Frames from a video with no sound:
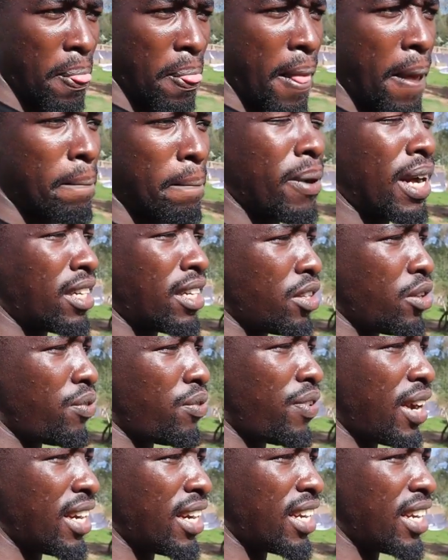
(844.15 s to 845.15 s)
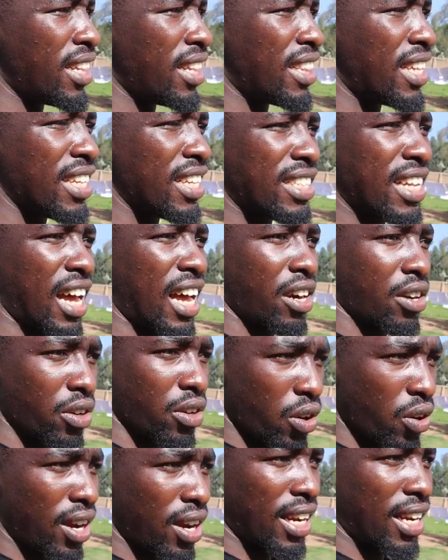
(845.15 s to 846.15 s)
True. But you find that things are
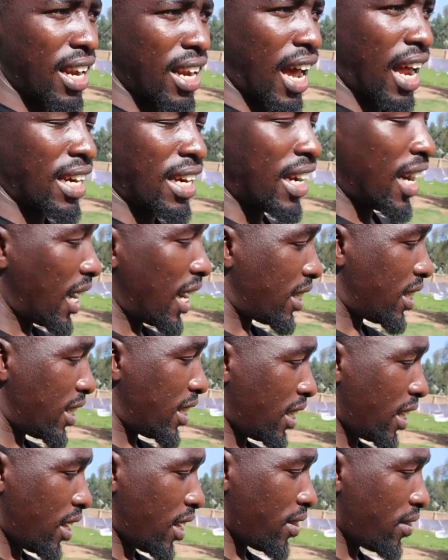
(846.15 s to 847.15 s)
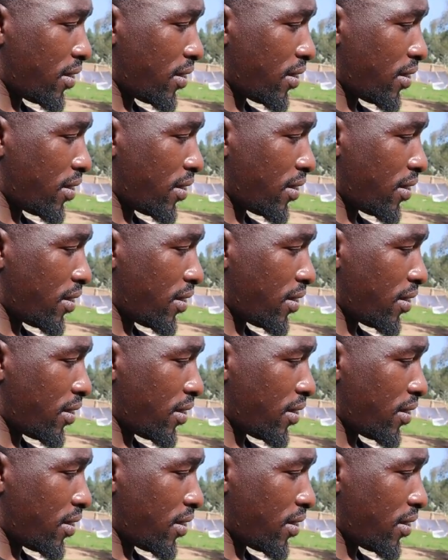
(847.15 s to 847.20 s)
raw and uncut here.